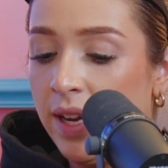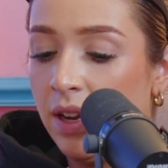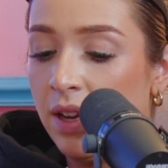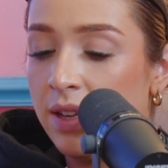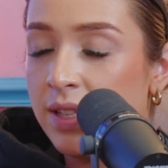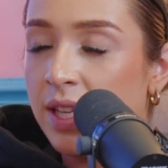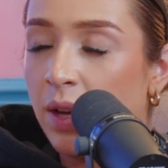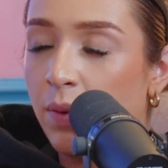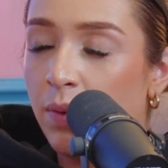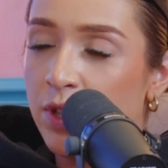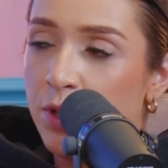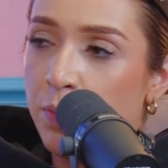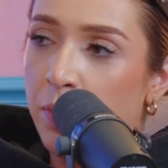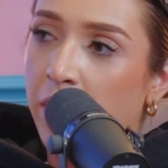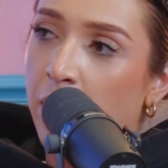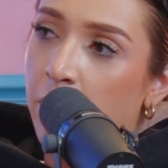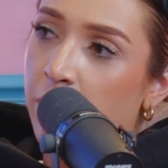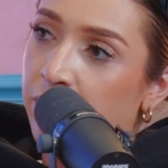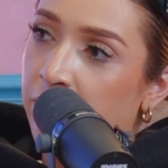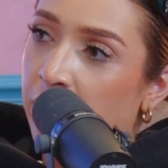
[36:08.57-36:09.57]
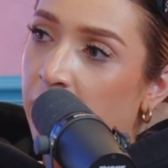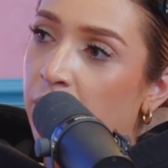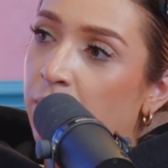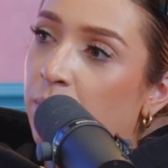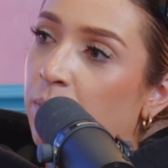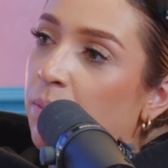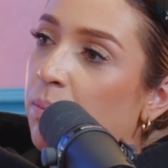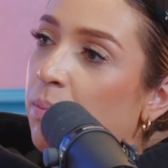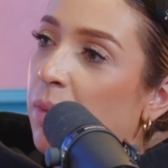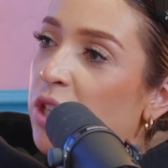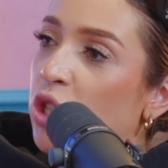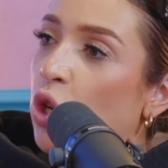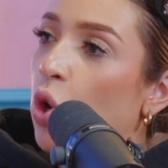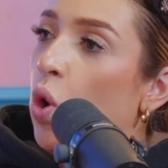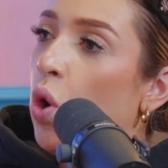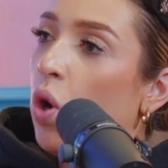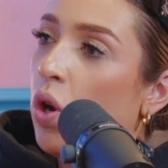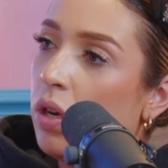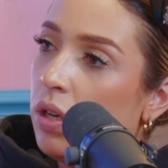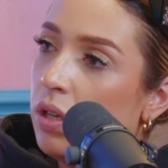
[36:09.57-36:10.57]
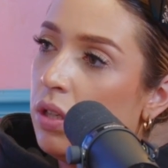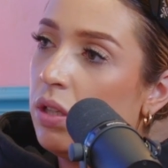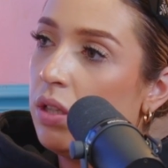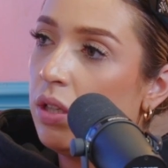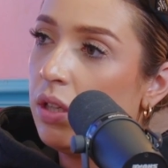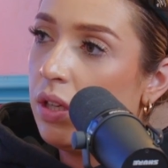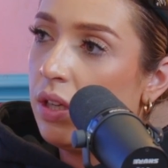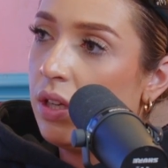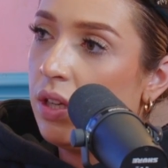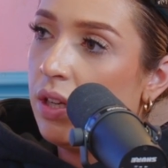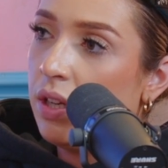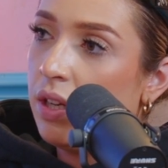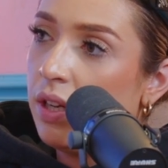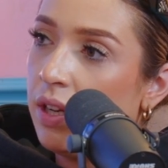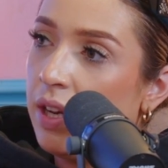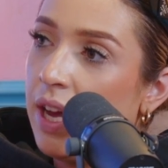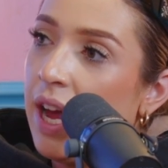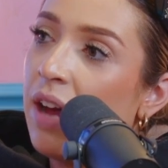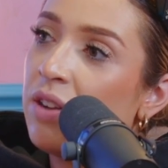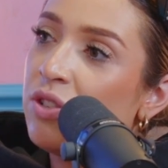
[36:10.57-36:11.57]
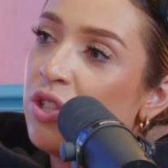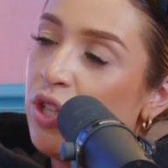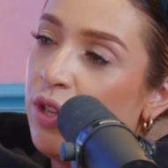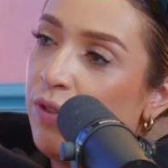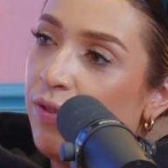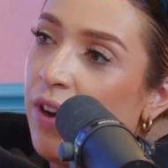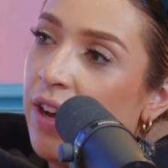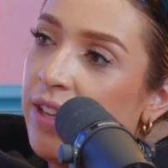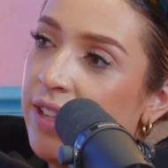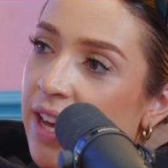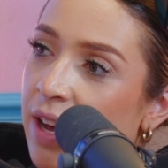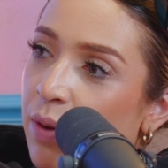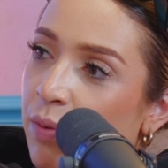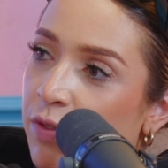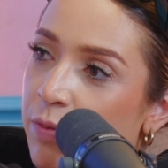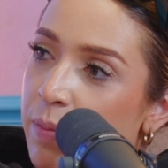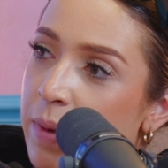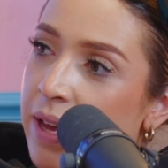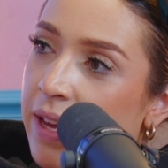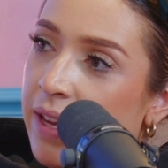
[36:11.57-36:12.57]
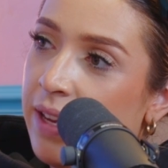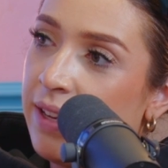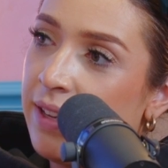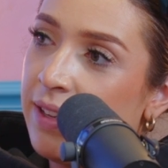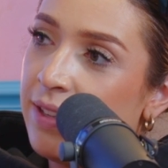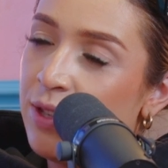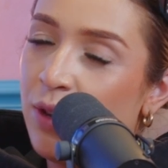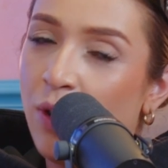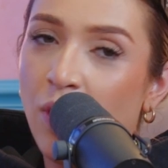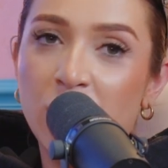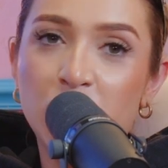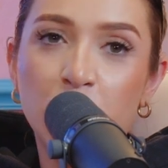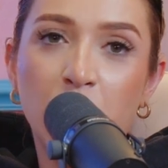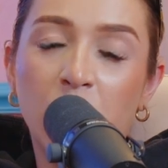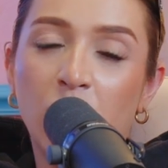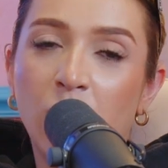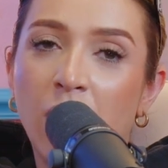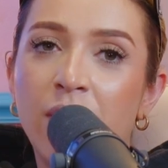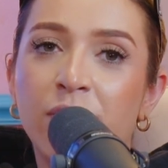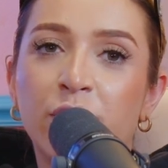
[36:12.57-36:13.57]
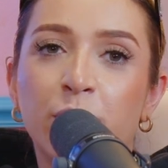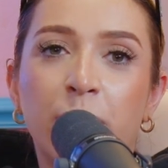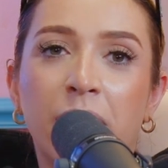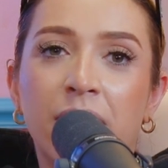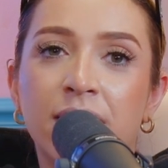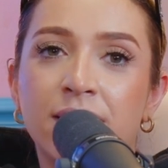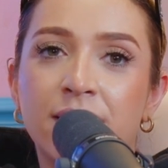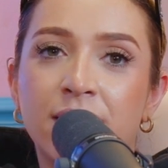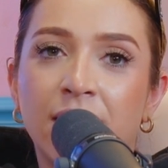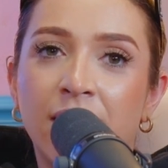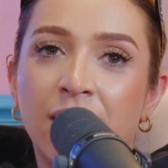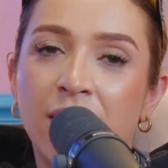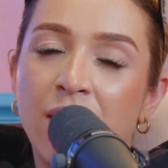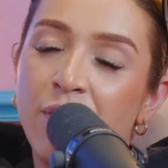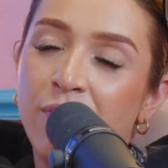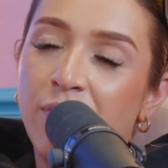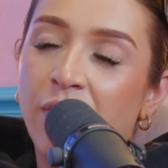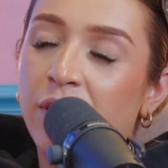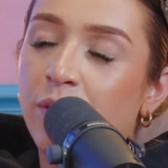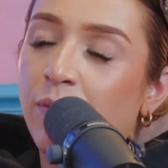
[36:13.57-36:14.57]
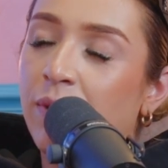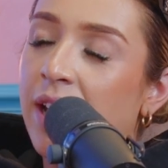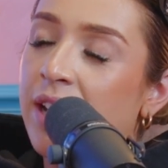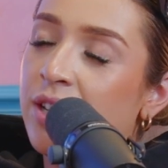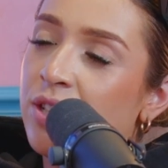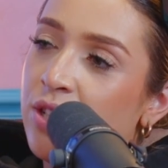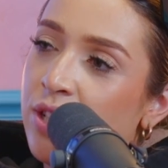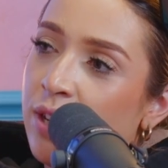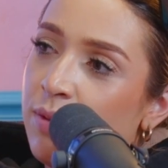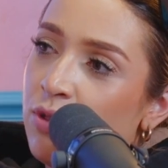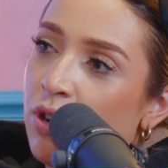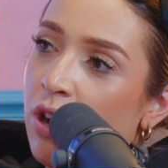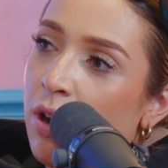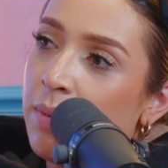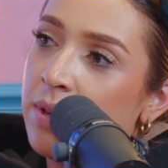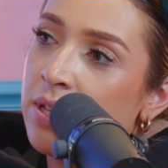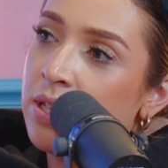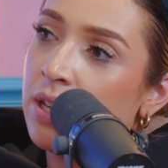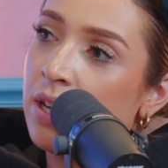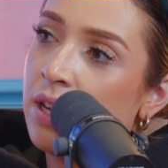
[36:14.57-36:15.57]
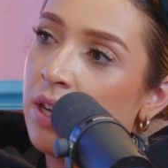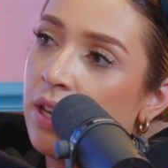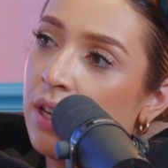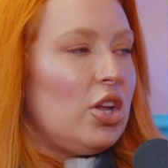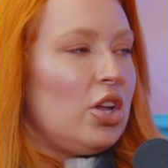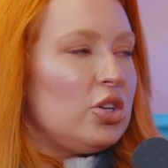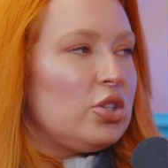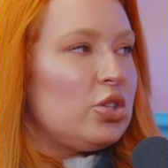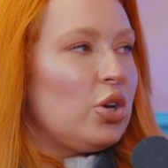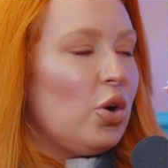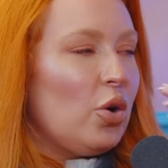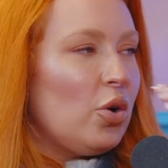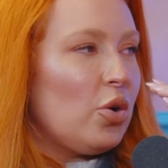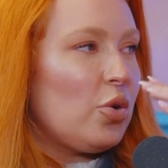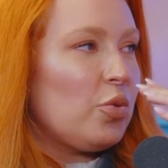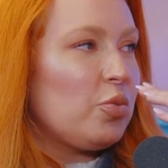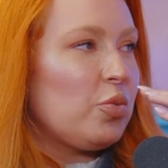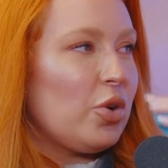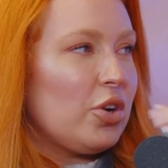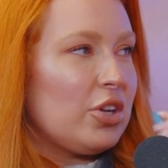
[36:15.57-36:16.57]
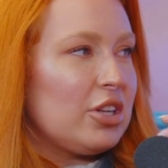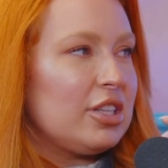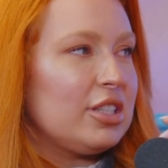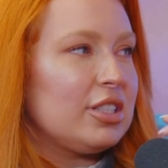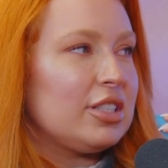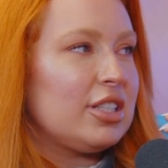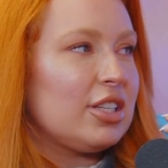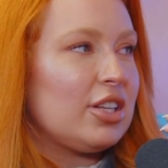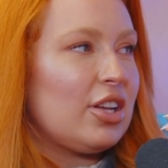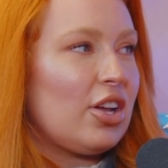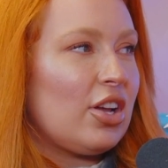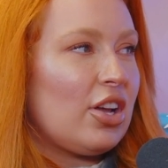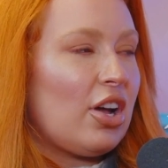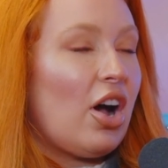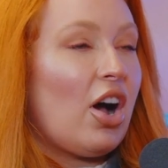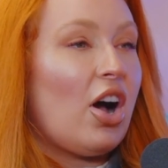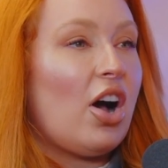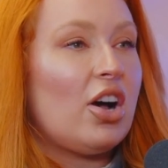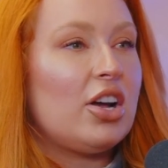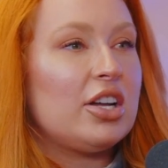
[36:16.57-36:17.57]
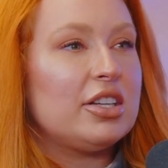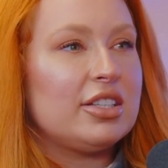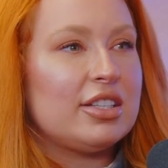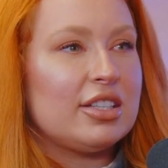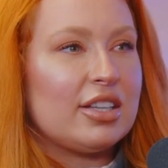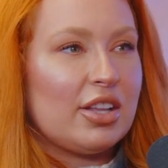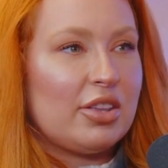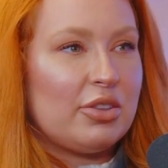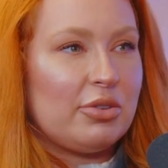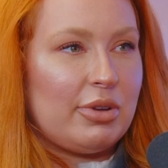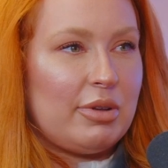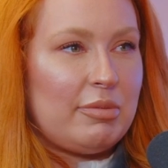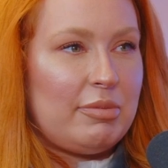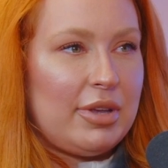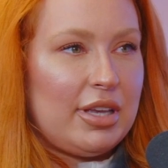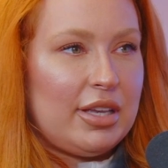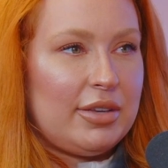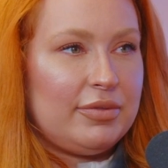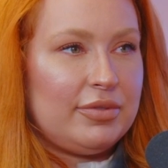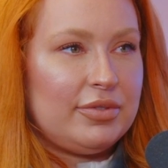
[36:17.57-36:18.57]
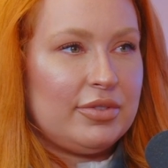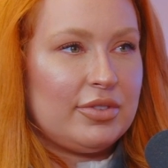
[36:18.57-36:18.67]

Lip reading: Last thing I wanted to bring up with you. My tour. How did you find that with me? Sorry, I just went all over the place there. Fuck the relationship dramas. Tour was harder than I thought it'd be.